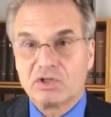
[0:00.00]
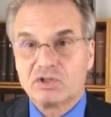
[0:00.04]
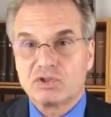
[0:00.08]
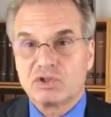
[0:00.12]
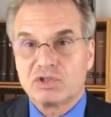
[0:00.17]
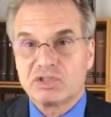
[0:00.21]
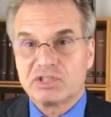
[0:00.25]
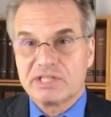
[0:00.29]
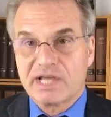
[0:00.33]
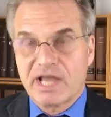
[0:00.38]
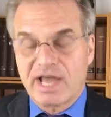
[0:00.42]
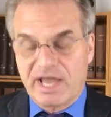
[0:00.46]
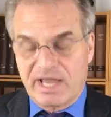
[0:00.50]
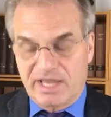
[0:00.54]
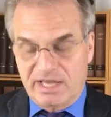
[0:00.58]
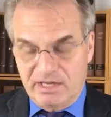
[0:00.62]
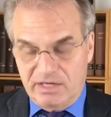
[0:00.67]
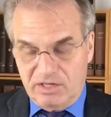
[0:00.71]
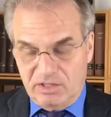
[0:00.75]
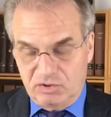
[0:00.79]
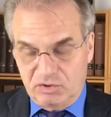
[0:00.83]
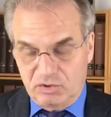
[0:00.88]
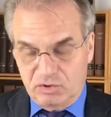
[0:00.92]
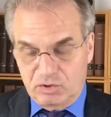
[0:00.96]

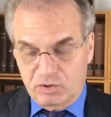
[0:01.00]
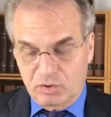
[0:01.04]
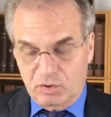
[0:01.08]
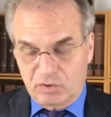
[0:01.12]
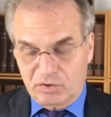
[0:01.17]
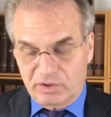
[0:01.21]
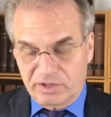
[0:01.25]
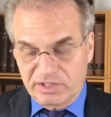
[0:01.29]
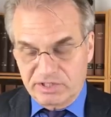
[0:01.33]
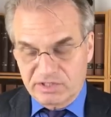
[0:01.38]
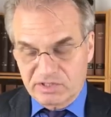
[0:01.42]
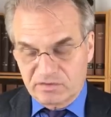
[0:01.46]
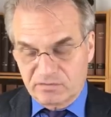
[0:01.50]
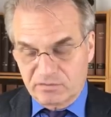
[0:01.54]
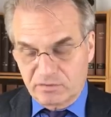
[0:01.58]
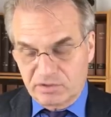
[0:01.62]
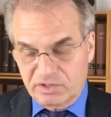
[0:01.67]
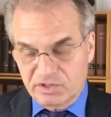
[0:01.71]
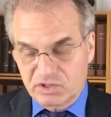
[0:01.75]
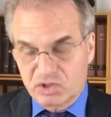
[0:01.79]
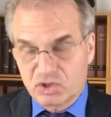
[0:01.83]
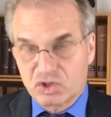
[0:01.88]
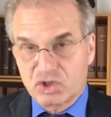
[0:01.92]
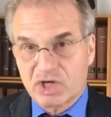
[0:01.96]
today notorious for
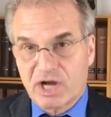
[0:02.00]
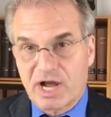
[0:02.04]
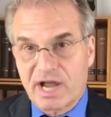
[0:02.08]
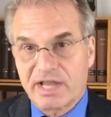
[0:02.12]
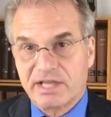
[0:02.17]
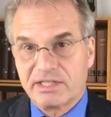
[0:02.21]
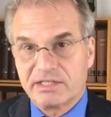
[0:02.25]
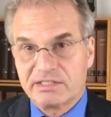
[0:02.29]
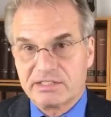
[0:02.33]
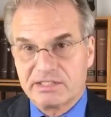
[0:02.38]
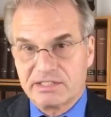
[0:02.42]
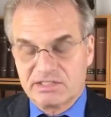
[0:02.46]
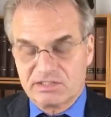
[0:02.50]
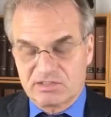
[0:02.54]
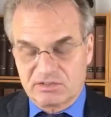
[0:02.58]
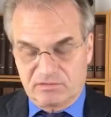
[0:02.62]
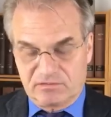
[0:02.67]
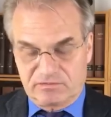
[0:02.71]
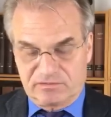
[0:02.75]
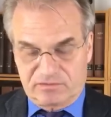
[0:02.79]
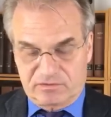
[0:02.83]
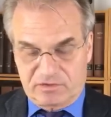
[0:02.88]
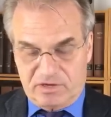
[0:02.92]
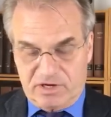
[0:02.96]
its giant
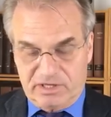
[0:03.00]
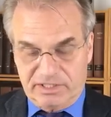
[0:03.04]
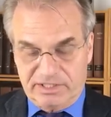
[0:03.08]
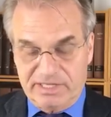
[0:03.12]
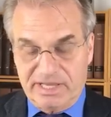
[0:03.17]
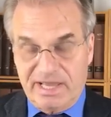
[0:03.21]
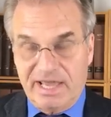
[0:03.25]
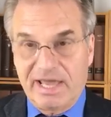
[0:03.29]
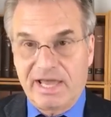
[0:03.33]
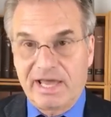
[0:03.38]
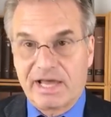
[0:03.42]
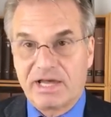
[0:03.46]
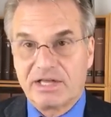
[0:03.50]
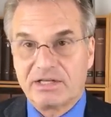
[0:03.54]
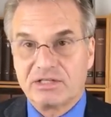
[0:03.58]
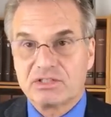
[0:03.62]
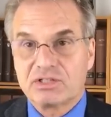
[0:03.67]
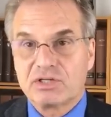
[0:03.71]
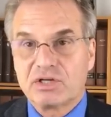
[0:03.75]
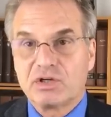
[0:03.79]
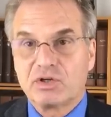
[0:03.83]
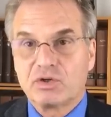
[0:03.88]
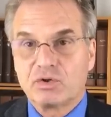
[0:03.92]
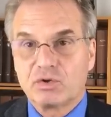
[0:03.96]
diesel fraud, and
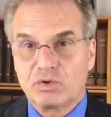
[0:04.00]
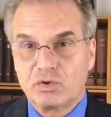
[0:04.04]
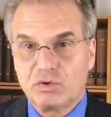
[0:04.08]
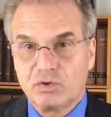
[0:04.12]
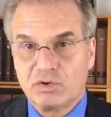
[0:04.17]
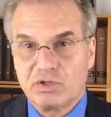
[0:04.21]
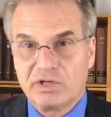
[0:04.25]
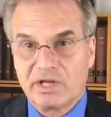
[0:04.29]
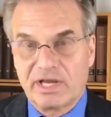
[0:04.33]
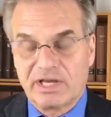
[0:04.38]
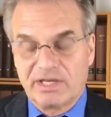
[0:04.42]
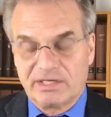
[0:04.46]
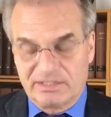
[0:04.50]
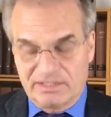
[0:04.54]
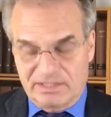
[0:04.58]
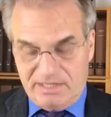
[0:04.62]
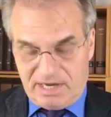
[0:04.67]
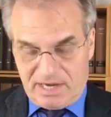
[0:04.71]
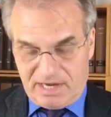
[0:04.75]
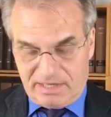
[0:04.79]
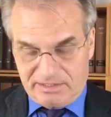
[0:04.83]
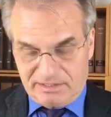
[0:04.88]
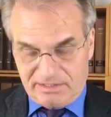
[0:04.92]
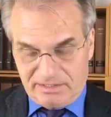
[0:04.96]
Kühne and
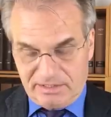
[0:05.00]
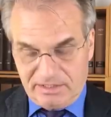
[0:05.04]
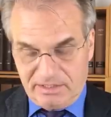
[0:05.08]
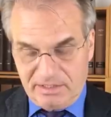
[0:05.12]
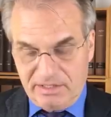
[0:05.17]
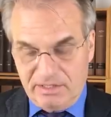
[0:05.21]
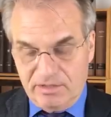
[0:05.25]
Nagel,